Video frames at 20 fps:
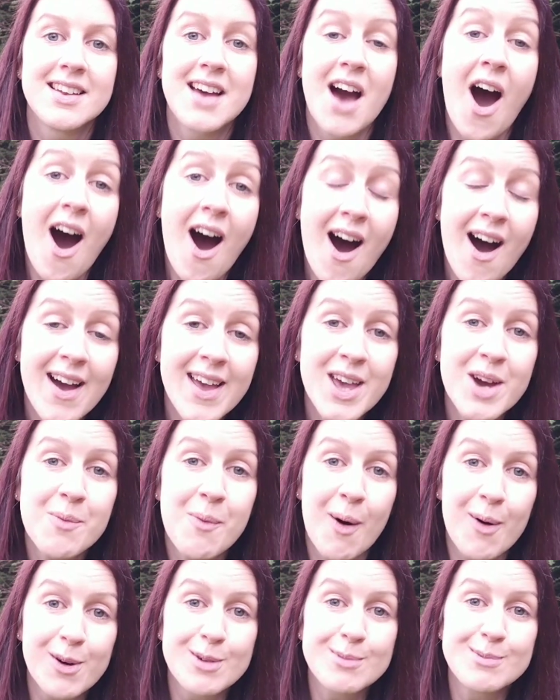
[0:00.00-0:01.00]
Hi,
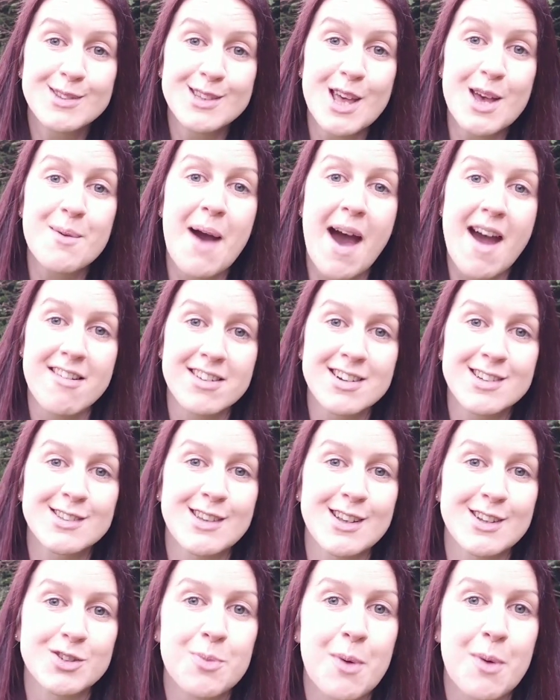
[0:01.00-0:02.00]
welcome to
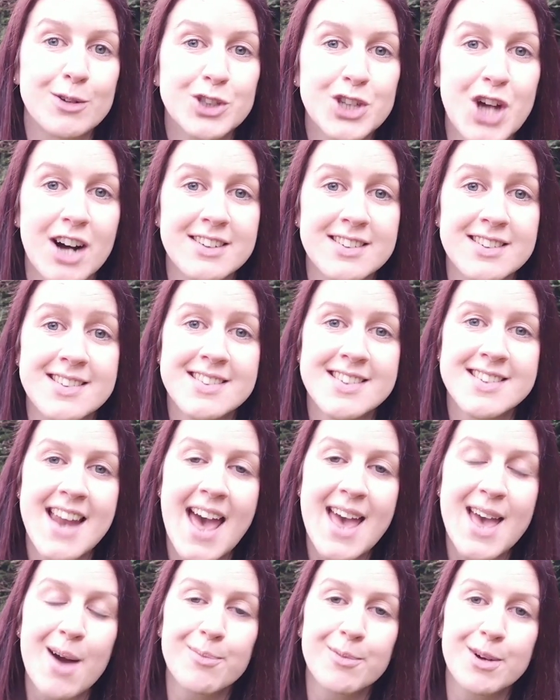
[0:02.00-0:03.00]
Erica's Little Welsh Garden.
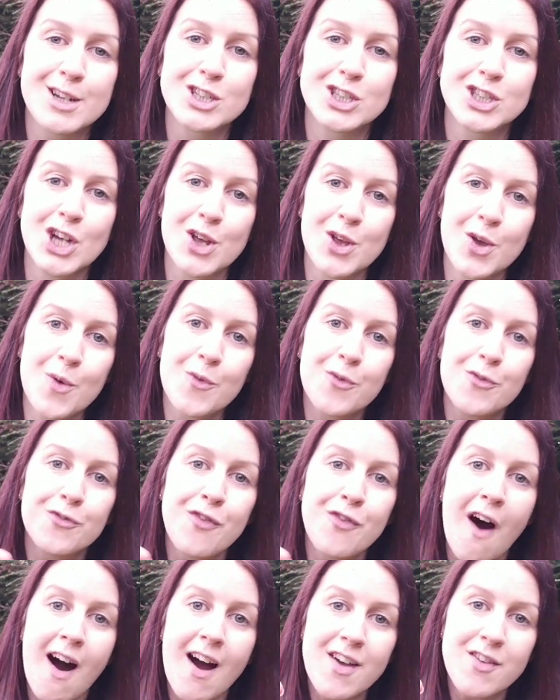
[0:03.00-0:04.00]
Today I'm going to show you
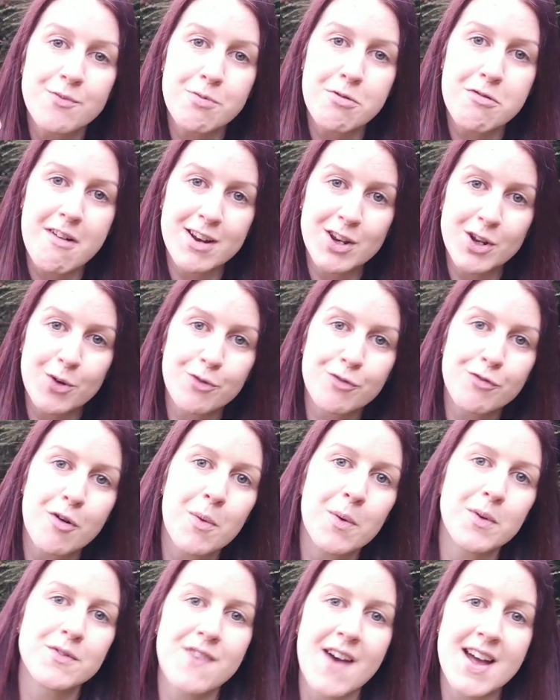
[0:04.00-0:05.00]
five perennial
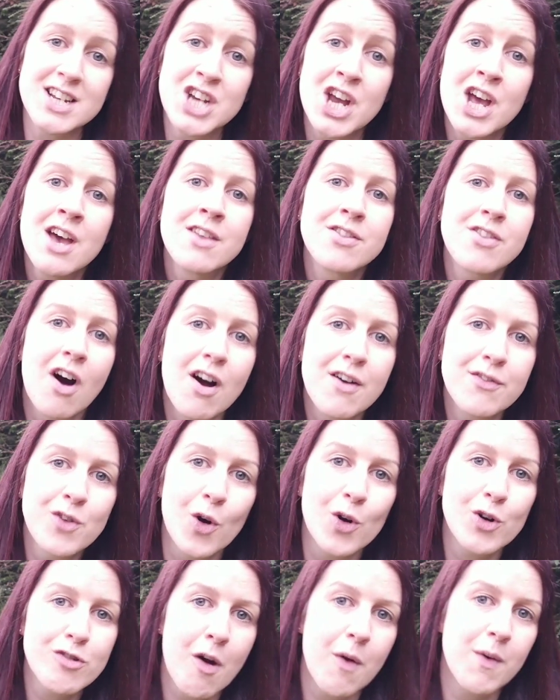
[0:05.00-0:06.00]
fruit and veg that I've
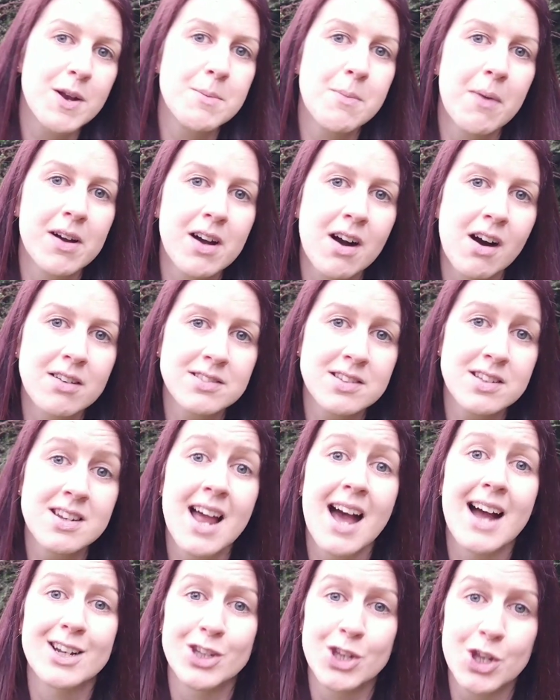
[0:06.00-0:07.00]
got growing in my
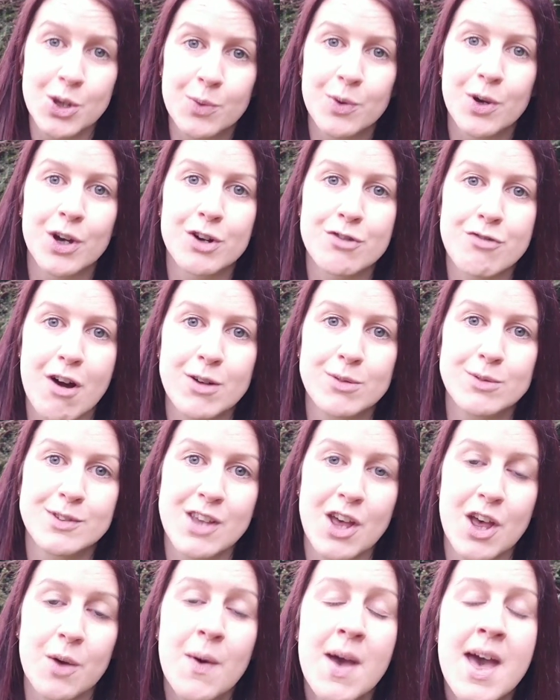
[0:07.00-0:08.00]
garden and you can grow
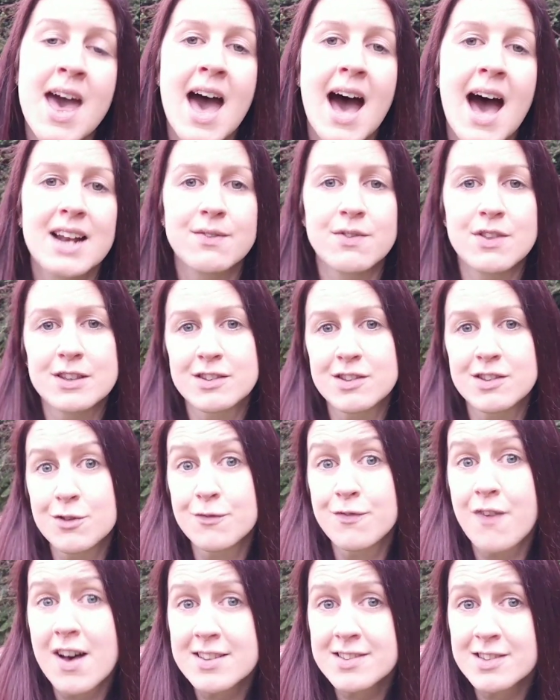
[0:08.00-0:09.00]
too. And if this is
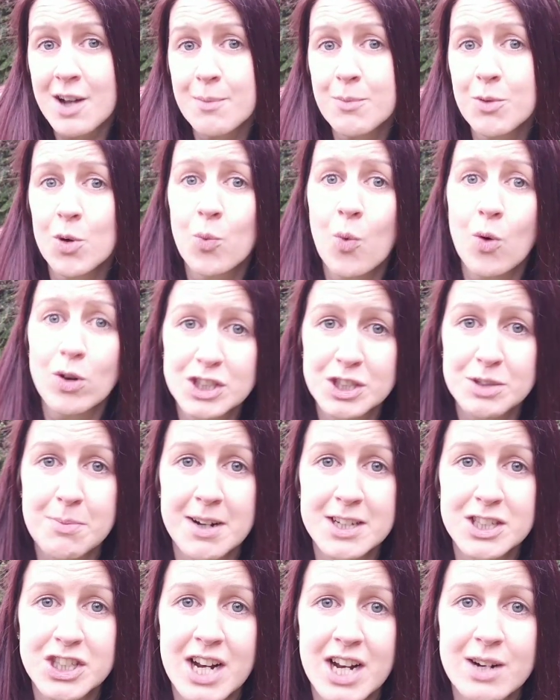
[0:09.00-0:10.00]
the first time you're watching
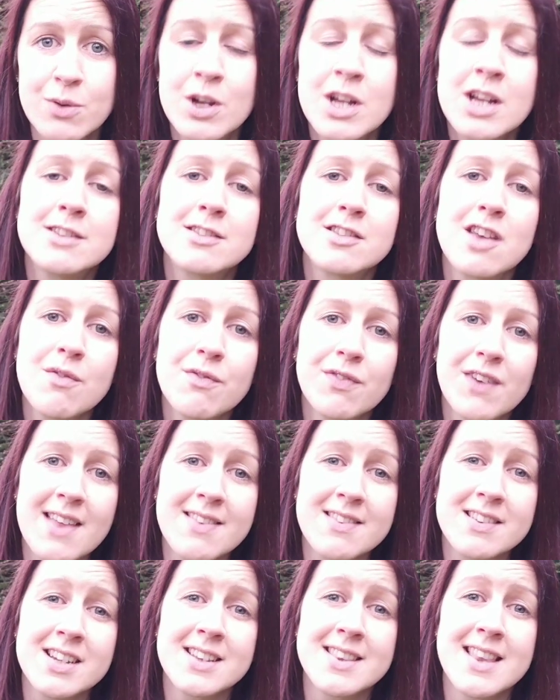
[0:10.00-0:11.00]
my channel, don't
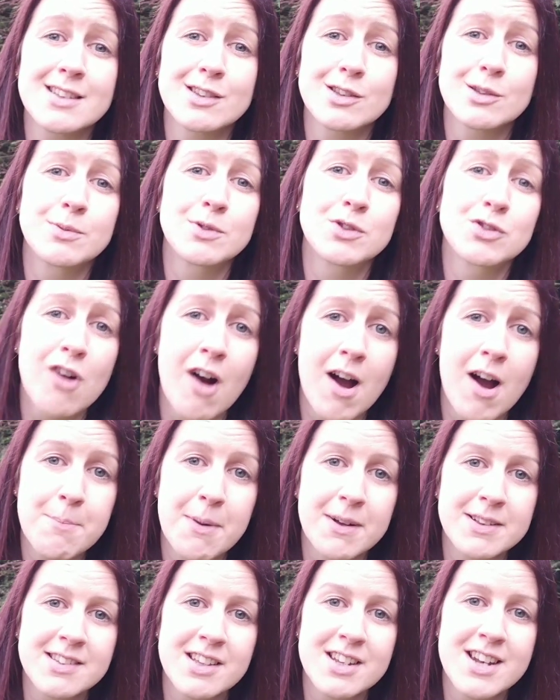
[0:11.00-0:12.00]
forget to hit that subscribe
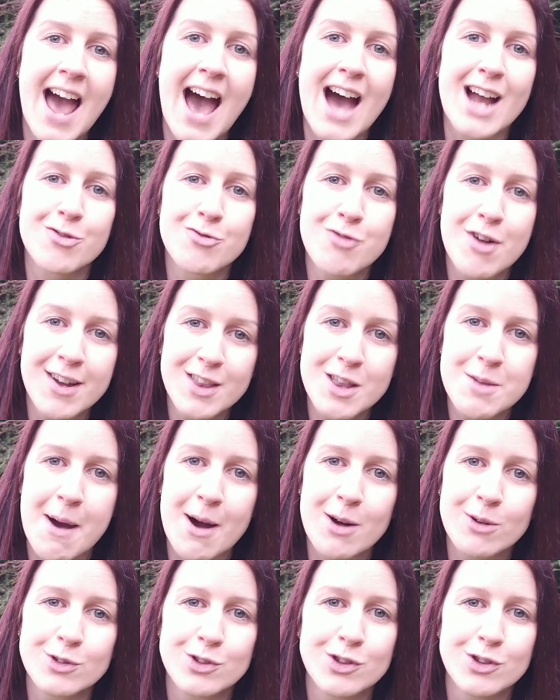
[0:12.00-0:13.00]
button and ring the
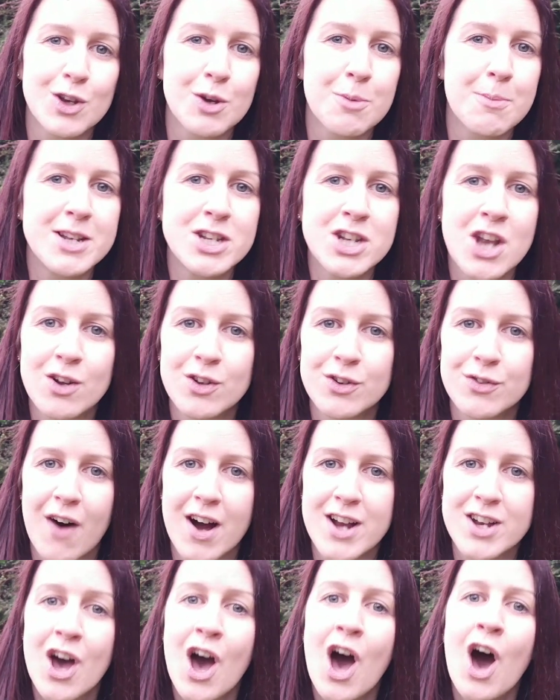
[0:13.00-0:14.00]
bell so you can be
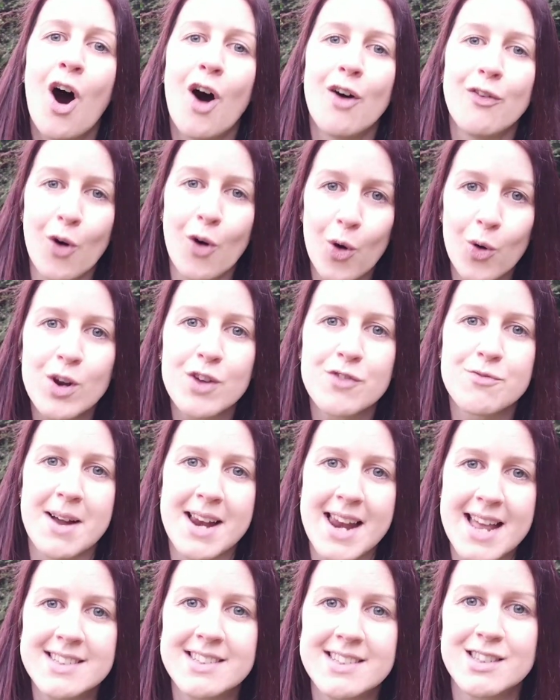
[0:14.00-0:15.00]
notified of all of
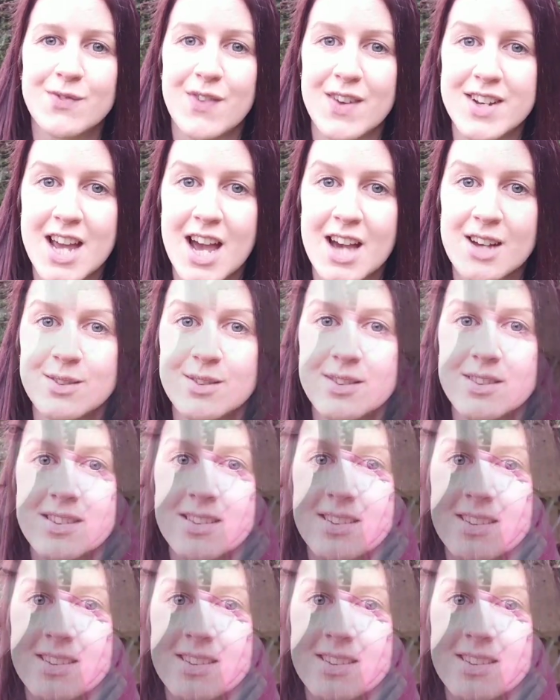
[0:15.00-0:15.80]
my latest videos.